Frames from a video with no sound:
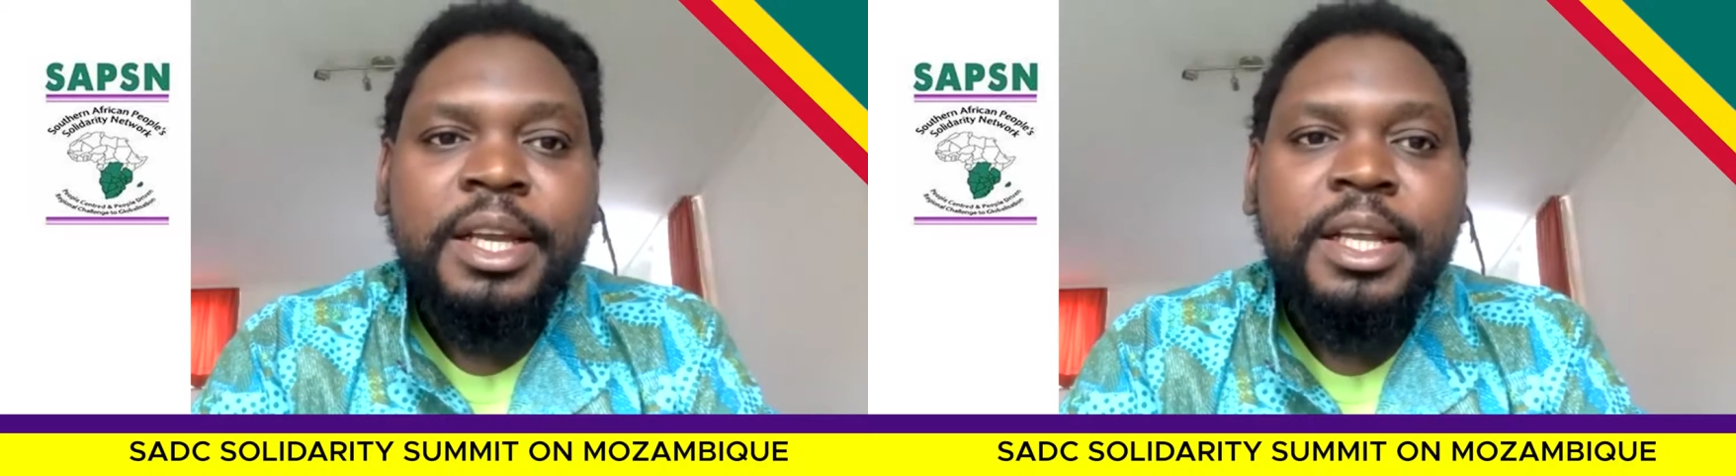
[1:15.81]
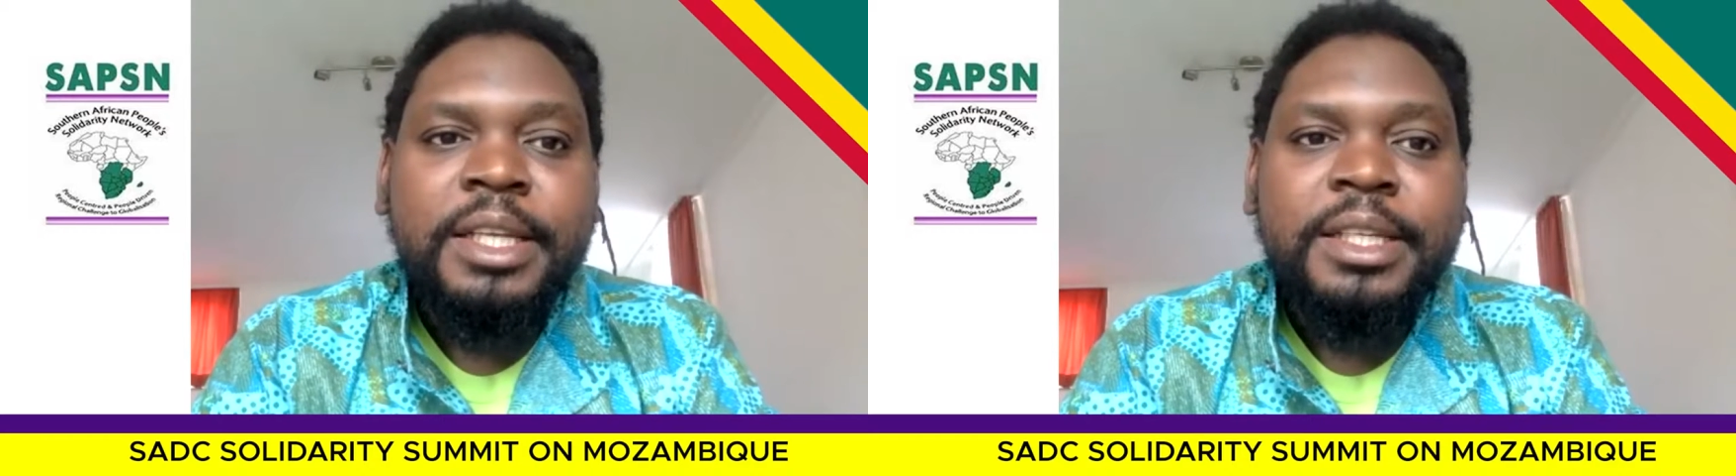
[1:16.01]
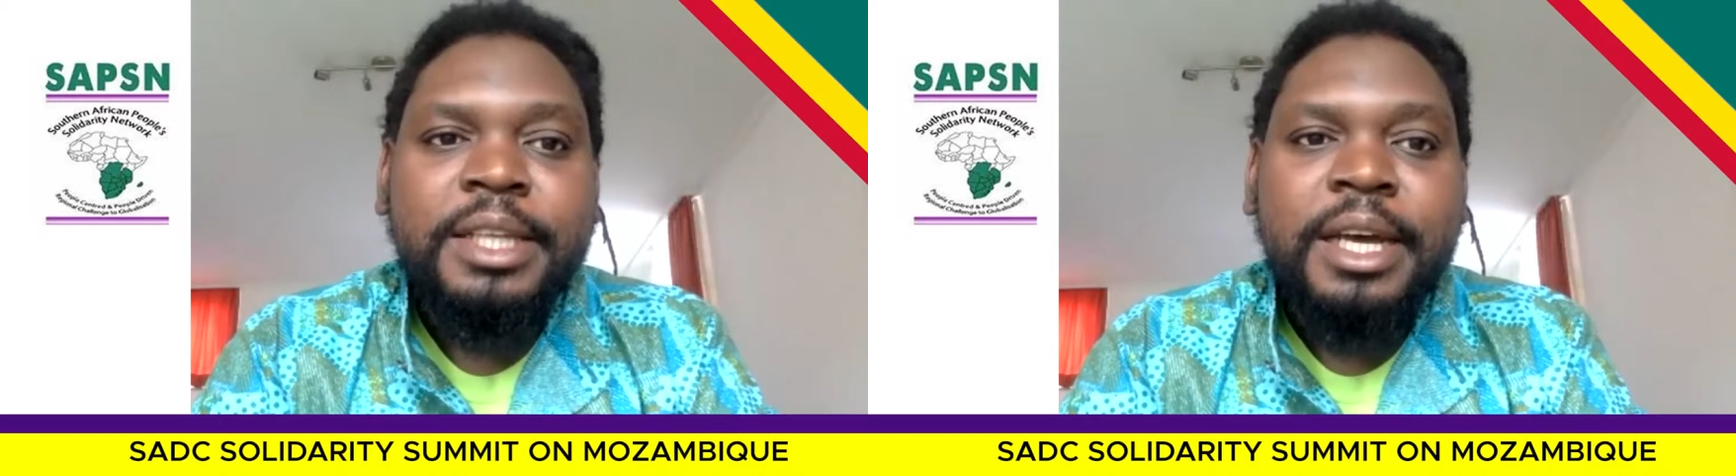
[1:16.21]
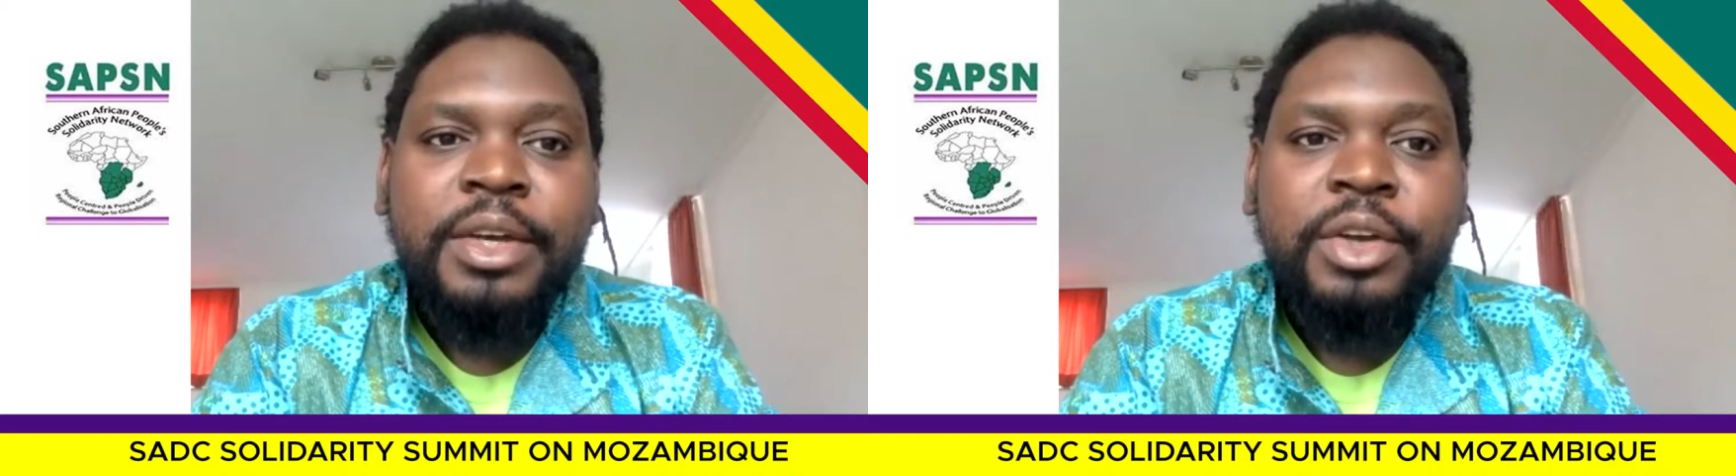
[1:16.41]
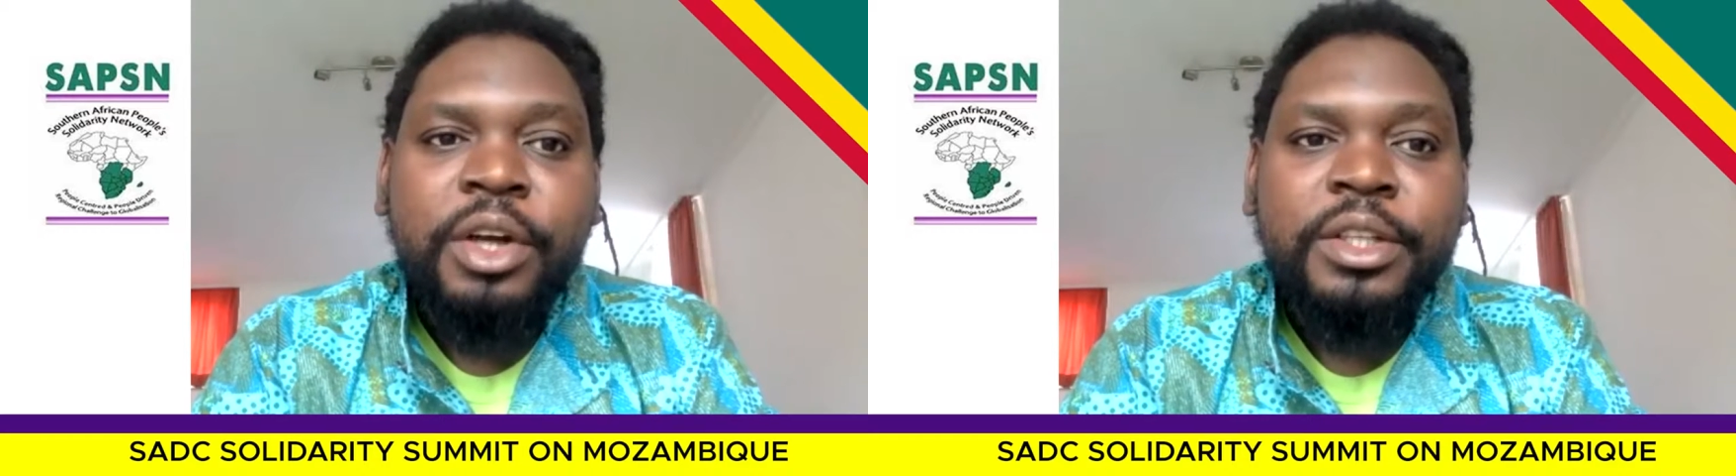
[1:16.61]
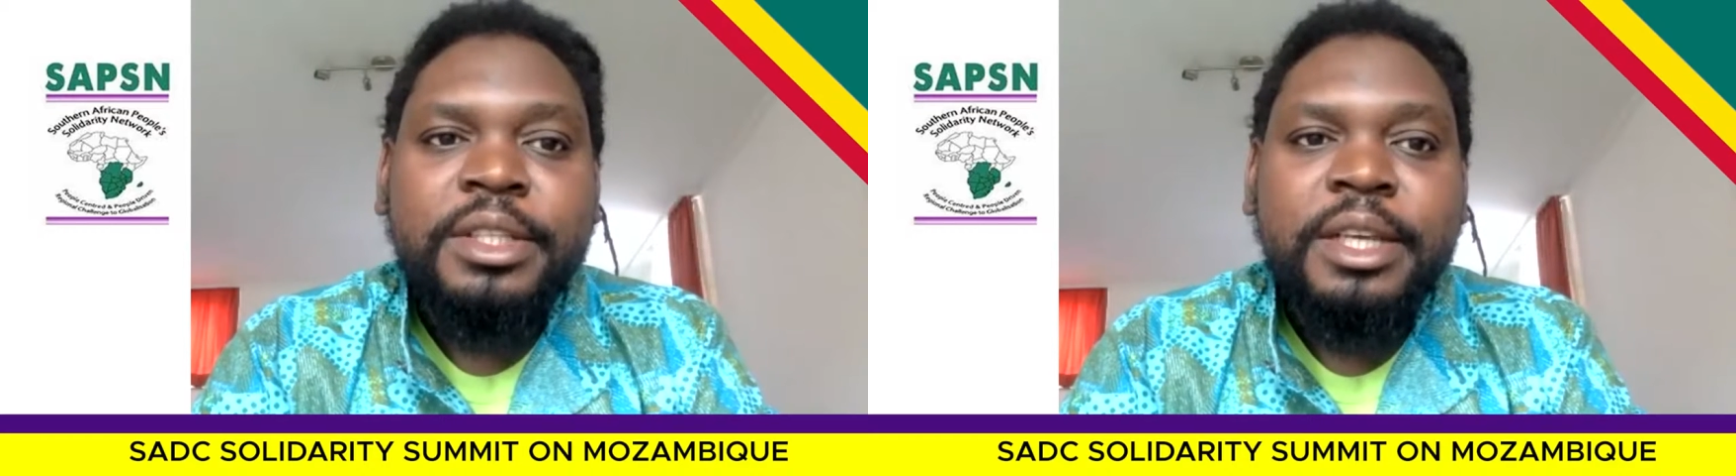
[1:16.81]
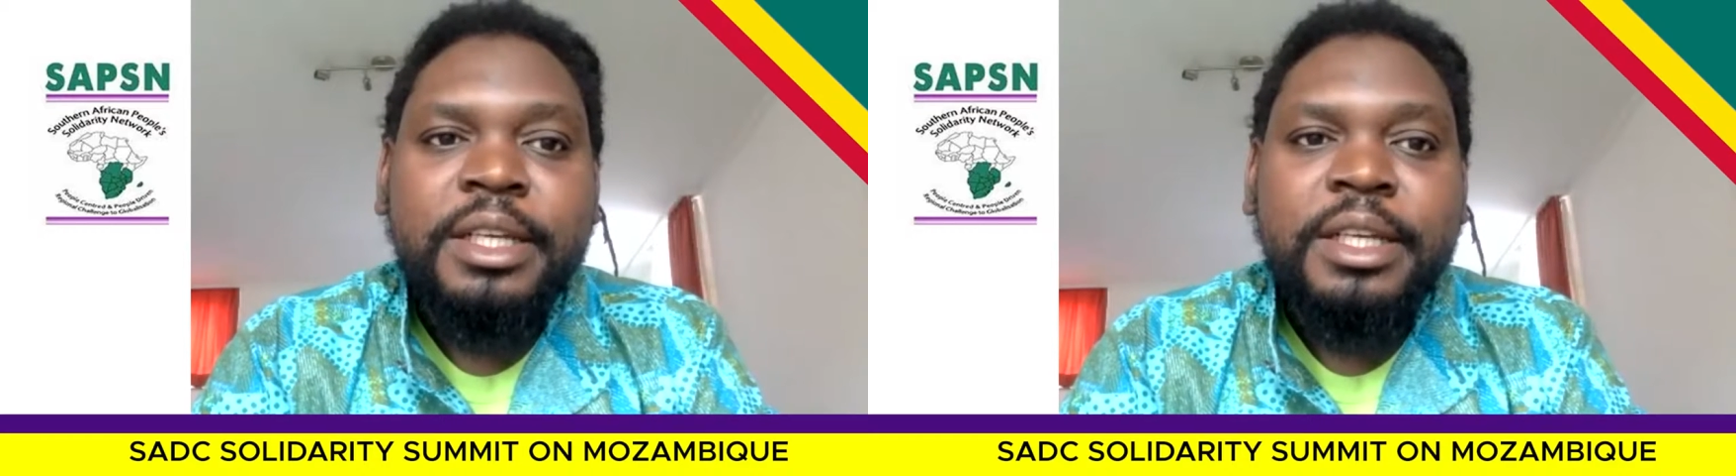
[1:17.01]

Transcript: that are not